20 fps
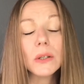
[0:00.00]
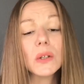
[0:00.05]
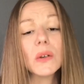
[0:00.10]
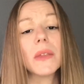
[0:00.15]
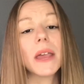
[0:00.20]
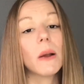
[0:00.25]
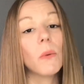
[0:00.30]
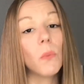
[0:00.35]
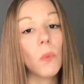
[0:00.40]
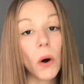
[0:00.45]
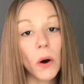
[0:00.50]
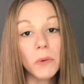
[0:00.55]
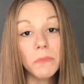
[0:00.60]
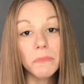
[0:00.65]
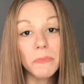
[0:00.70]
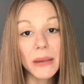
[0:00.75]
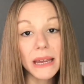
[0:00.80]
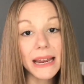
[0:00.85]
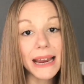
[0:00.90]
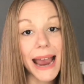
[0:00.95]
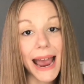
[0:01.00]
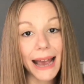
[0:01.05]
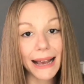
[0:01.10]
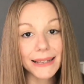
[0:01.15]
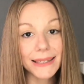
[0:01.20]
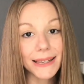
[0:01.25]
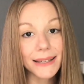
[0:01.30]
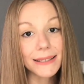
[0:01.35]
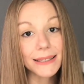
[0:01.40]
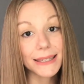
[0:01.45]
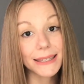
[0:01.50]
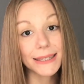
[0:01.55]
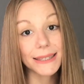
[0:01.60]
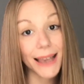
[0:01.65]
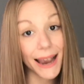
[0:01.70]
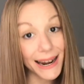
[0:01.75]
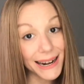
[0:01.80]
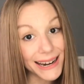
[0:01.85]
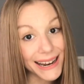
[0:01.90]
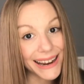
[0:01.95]
so they won't be as
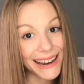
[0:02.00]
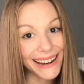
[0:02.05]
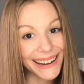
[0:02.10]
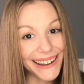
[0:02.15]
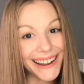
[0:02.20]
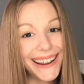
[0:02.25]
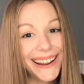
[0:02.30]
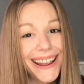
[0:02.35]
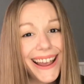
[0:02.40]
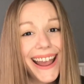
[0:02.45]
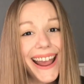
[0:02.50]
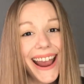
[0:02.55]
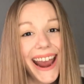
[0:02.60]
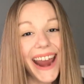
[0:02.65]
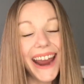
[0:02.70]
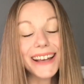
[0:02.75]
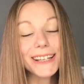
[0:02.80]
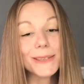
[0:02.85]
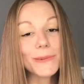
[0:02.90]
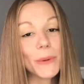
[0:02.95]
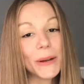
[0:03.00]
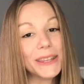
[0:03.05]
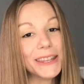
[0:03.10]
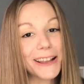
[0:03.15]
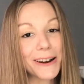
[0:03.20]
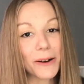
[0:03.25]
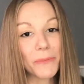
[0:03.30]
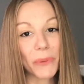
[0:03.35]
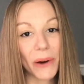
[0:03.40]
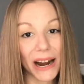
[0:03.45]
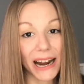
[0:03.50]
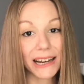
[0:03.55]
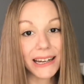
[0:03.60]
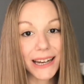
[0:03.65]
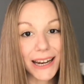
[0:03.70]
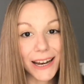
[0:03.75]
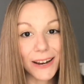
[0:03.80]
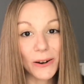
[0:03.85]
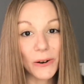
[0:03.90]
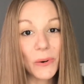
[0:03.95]
exciting as when they're
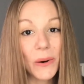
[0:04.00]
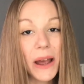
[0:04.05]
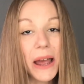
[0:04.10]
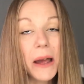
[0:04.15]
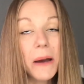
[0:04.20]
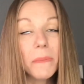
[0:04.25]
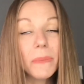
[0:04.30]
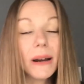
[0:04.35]
brand new.